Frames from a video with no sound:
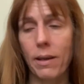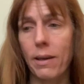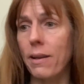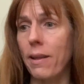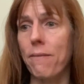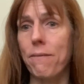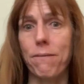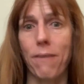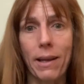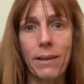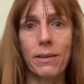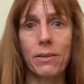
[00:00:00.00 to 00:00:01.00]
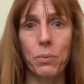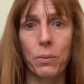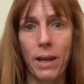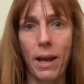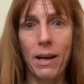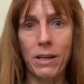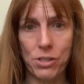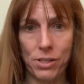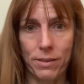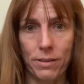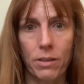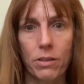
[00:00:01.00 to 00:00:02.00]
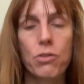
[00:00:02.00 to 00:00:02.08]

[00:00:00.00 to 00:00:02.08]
had a violent reaction